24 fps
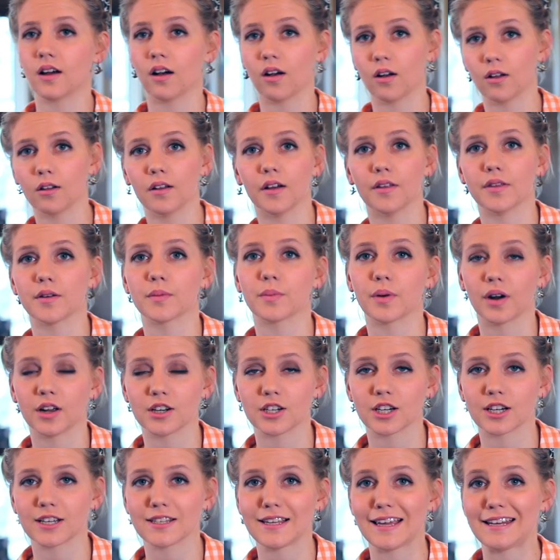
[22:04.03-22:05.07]
all other
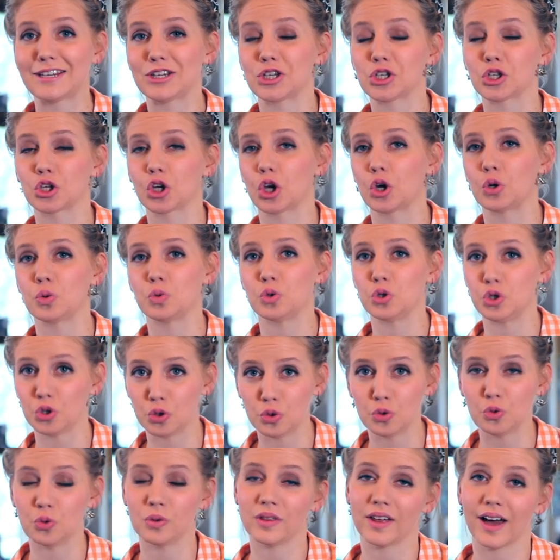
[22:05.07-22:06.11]
projects and just go
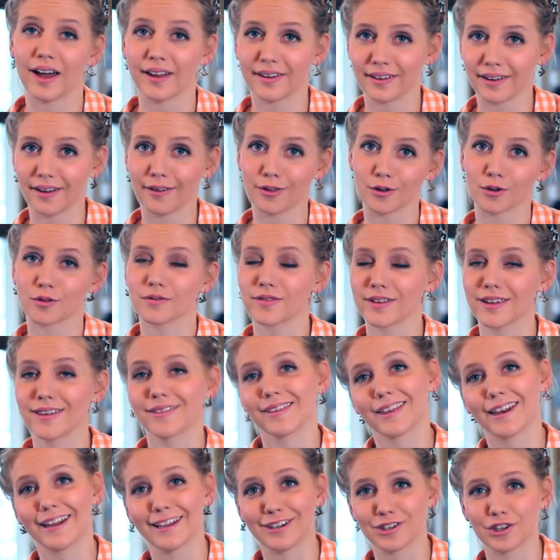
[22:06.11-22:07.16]
do that other
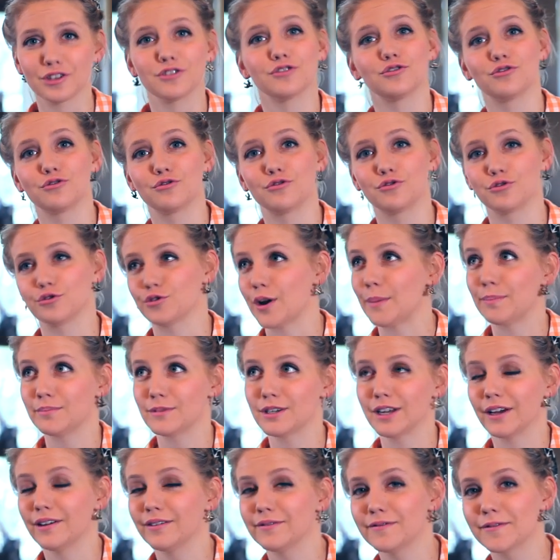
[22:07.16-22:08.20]
thing that I just
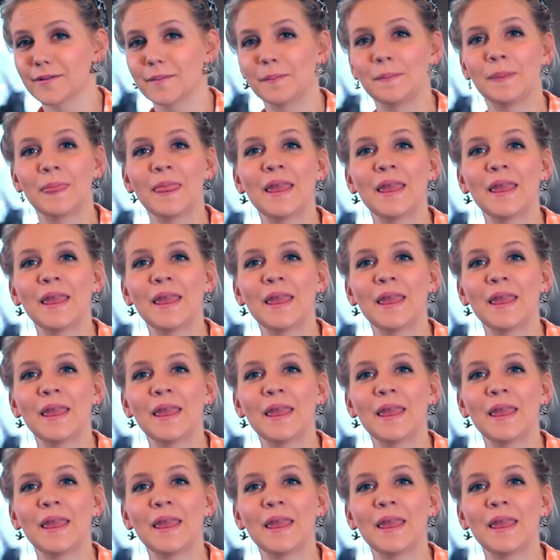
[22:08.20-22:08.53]
dreamt of